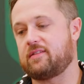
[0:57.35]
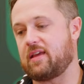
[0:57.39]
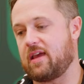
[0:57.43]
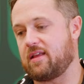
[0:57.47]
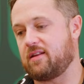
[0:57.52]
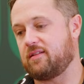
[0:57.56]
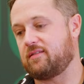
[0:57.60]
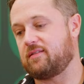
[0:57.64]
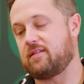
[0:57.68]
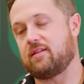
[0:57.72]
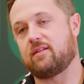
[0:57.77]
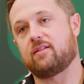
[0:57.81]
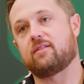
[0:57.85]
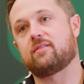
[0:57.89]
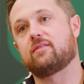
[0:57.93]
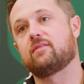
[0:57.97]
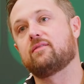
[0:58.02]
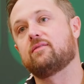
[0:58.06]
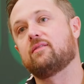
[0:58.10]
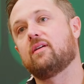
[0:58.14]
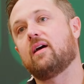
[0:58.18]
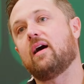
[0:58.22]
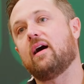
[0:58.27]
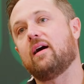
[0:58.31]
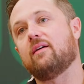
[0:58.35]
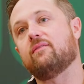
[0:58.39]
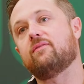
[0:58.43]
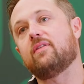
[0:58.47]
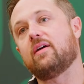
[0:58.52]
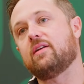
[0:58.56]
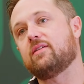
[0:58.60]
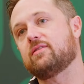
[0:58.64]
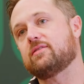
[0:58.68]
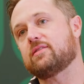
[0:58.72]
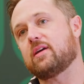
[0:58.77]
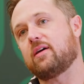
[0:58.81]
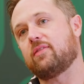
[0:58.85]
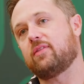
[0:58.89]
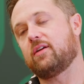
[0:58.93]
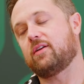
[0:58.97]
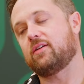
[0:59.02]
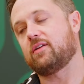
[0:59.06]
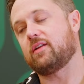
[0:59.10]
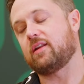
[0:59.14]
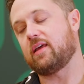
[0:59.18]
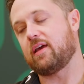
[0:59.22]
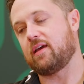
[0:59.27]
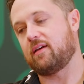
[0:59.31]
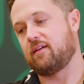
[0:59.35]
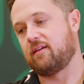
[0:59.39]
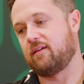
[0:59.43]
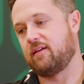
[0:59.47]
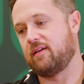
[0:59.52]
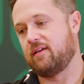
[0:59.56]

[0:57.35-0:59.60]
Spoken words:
data tier vendors out there today,